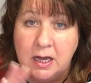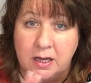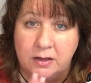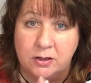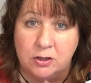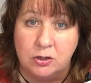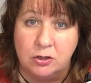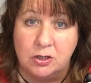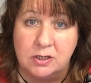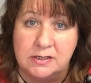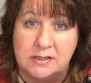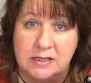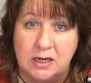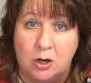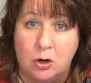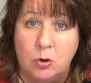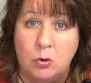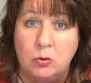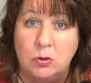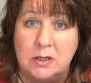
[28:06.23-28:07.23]
and then you're going to see
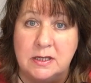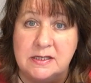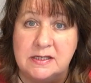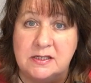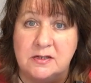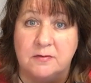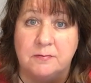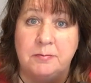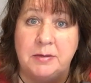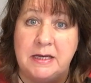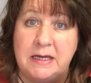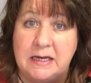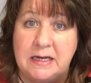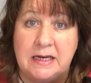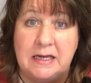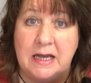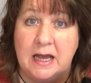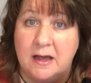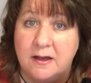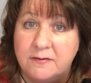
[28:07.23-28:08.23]
a whole list of
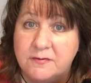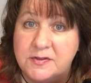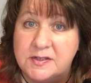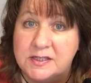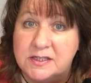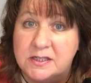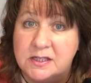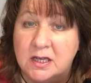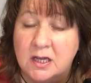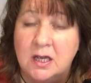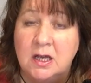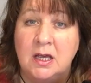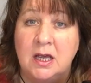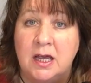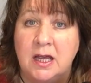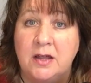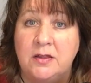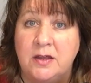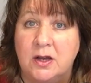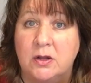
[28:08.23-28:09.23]
PDFs
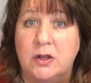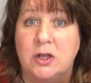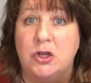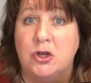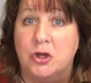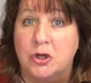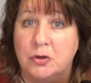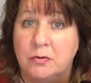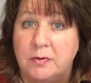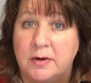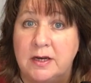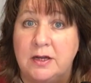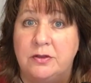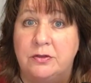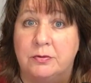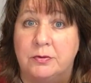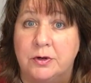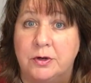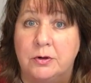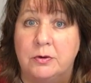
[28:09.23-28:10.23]
in there that you can read
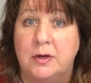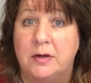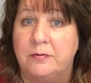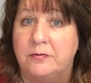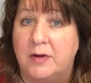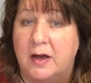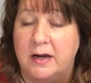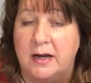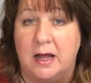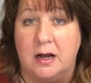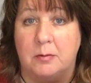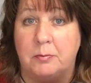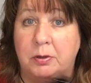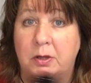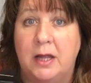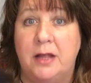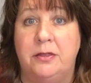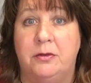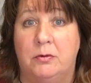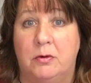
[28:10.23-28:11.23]
through and find out a
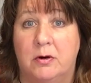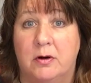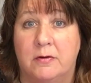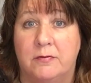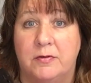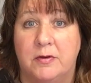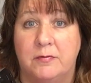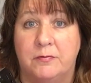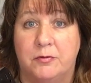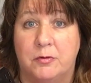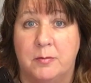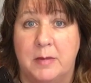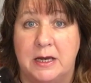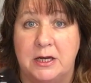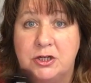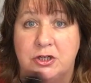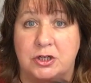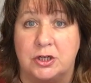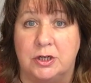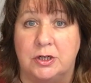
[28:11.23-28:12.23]
plethora of
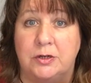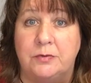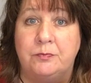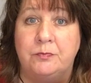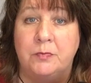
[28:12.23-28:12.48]
information.